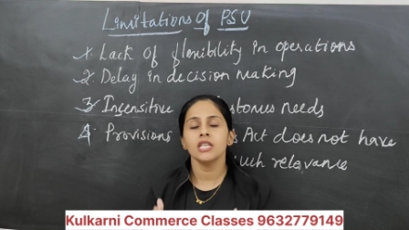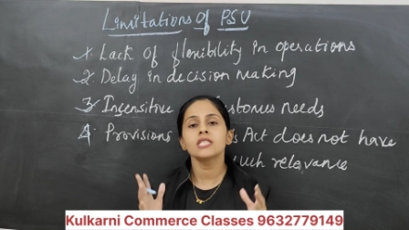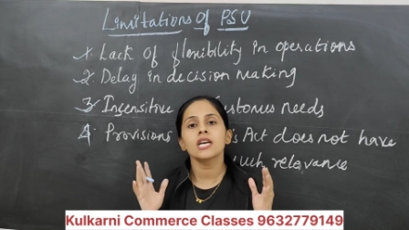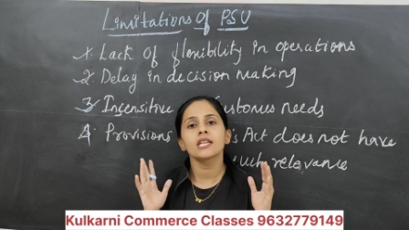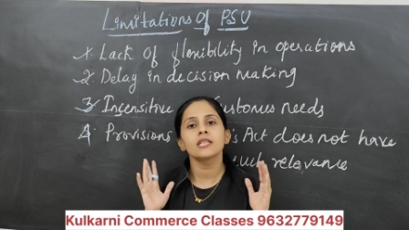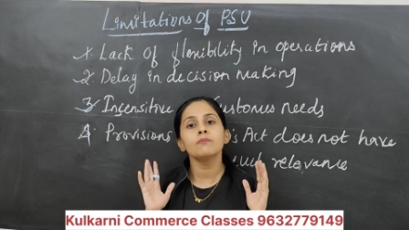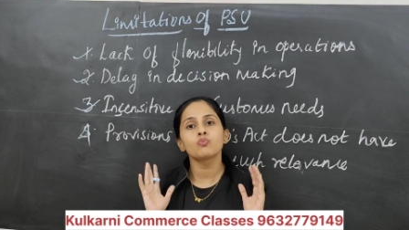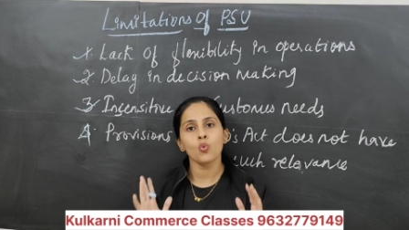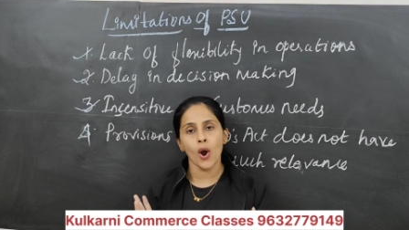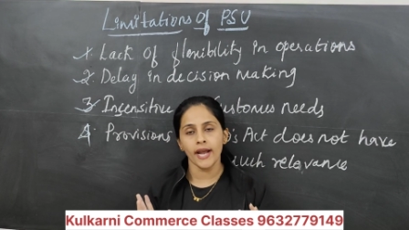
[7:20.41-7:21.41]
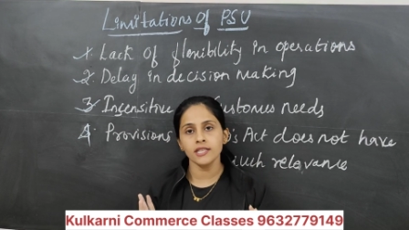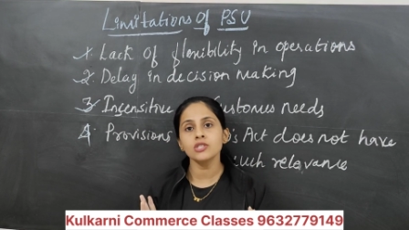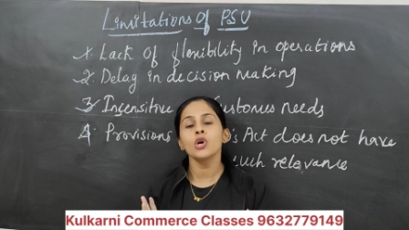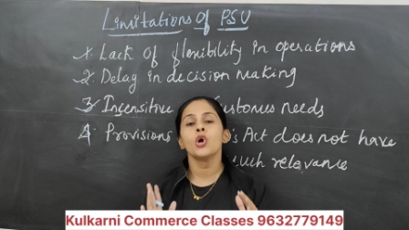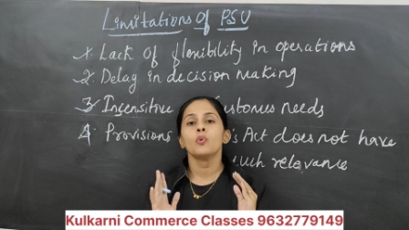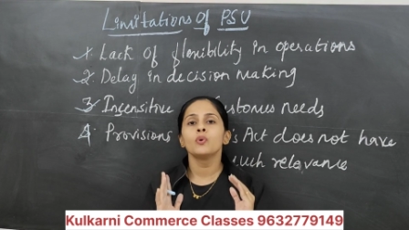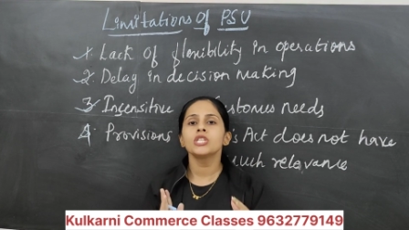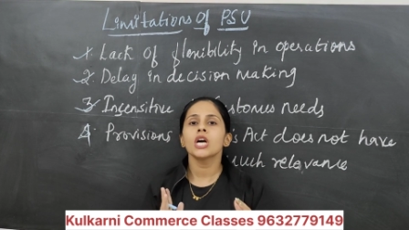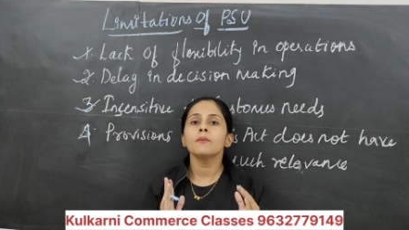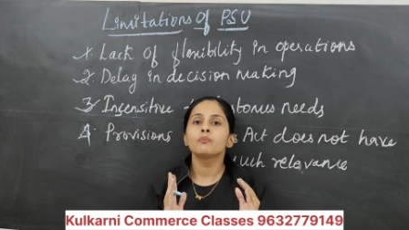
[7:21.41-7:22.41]
These are the points
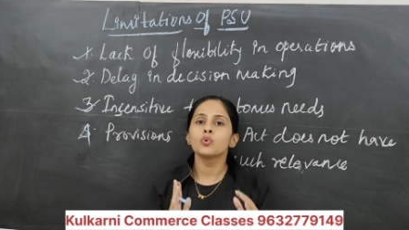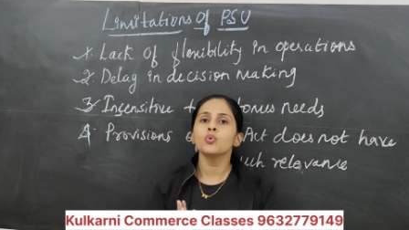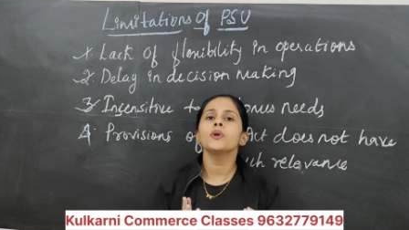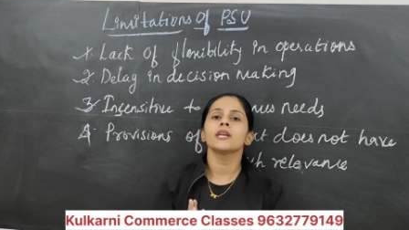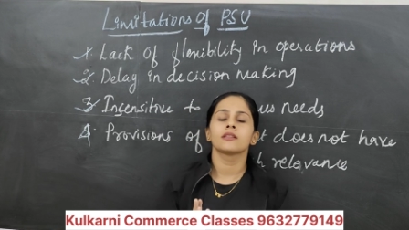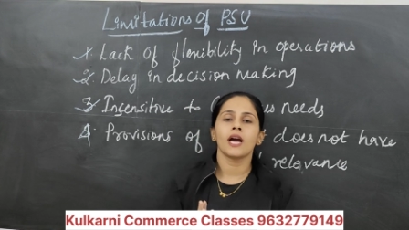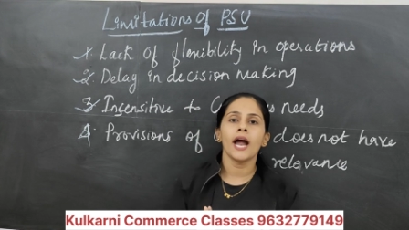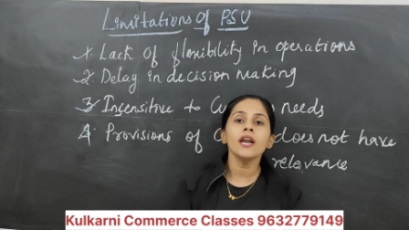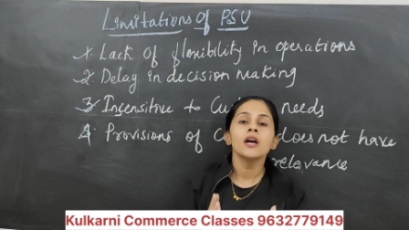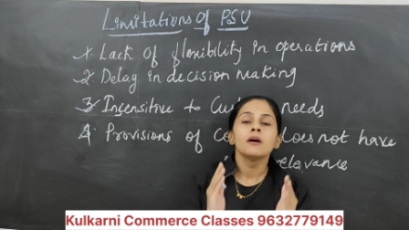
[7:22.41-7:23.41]
which are proving that